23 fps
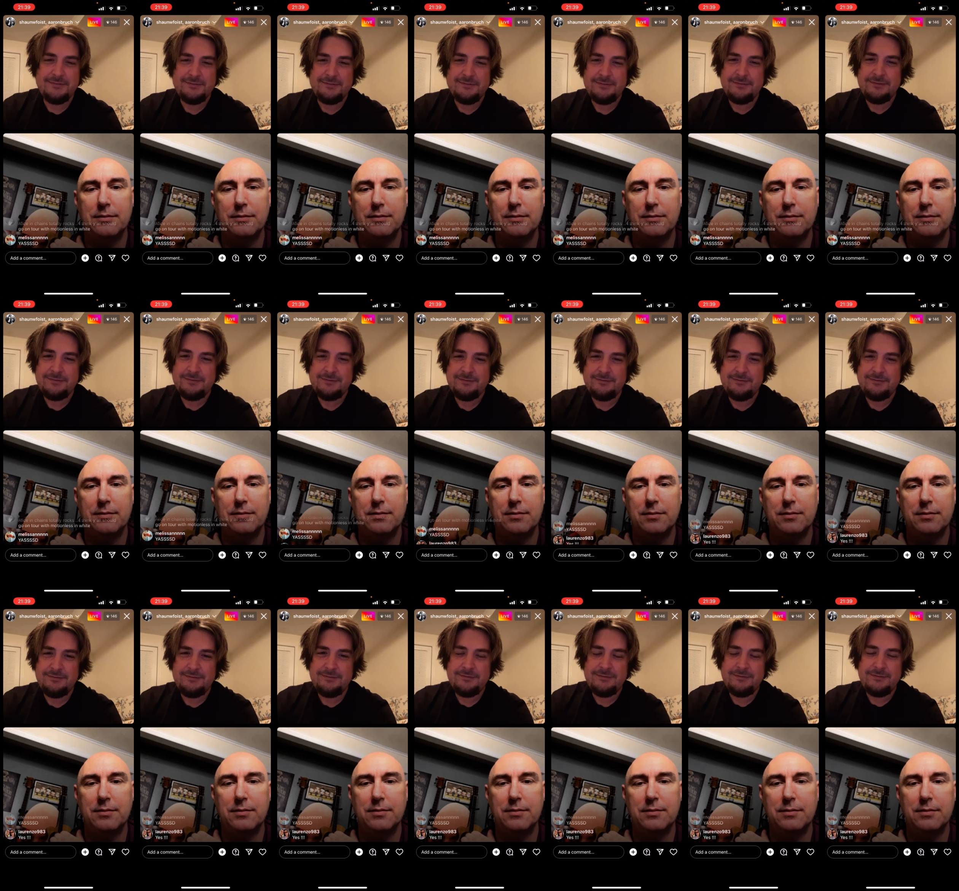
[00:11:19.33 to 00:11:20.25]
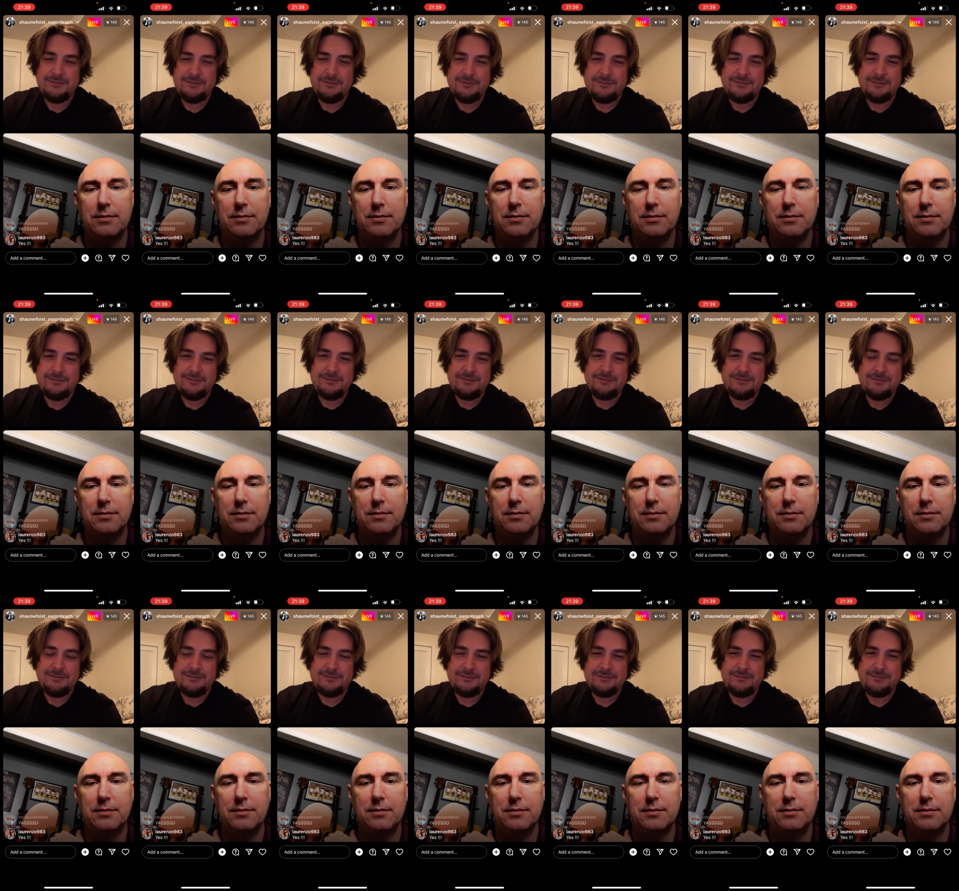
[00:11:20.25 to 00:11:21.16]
[no speech]